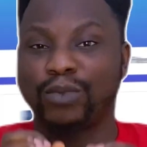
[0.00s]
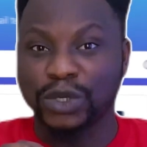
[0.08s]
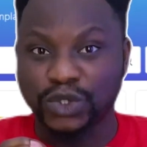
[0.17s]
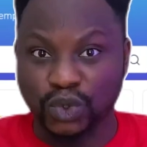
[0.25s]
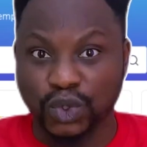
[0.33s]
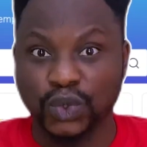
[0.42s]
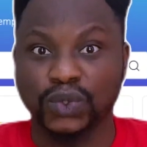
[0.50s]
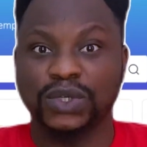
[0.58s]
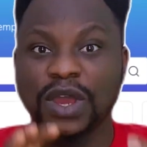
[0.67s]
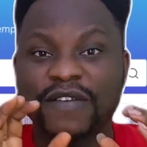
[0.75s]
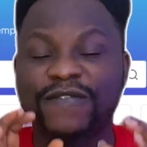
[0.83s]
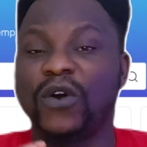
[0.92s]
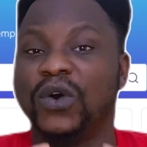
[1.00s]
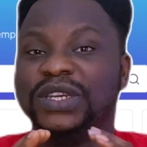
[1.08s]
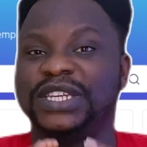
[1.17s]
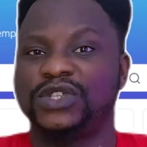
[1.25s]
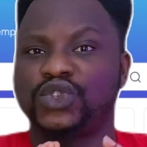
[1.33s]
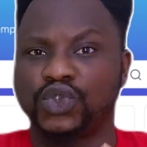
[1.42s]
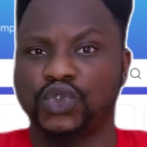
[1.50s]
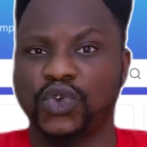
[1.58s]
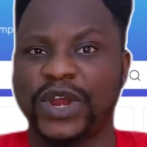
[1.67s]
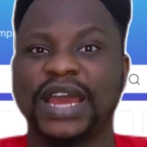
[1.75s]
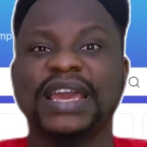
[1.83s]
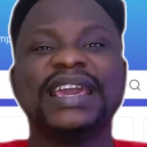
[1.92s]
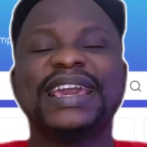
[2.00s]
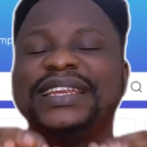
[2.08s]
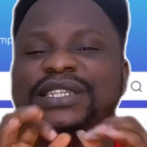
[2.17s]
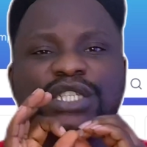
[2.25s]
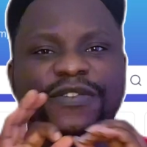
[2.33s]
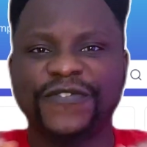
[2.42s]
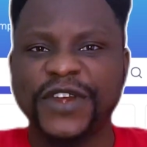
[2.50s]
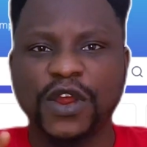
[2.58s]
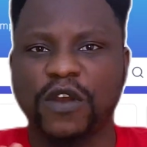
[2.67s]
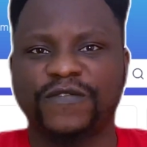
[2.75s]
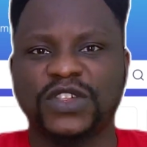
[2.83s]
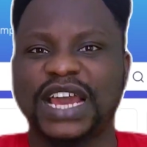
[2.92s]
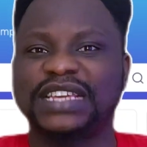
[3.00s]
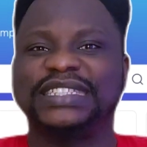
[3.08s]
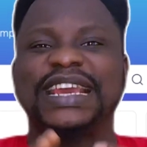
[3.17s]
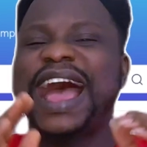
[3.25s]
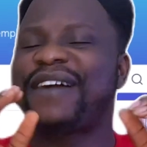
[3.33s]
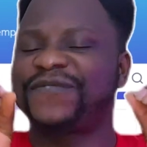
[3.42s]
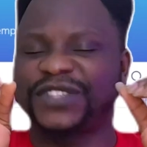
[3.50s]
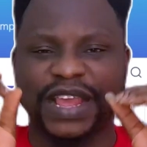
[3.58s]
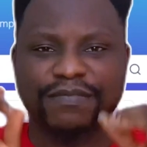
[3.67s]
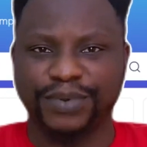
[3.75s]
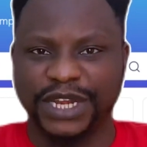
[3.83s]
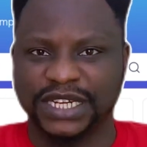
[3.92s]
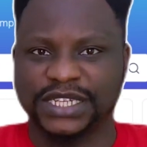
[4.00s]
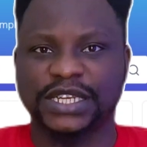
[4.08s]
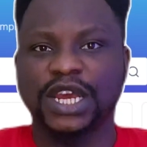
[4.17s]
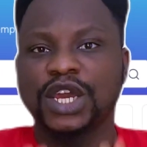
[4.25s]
going to use for this tutorial. It is free of charge. They have templates.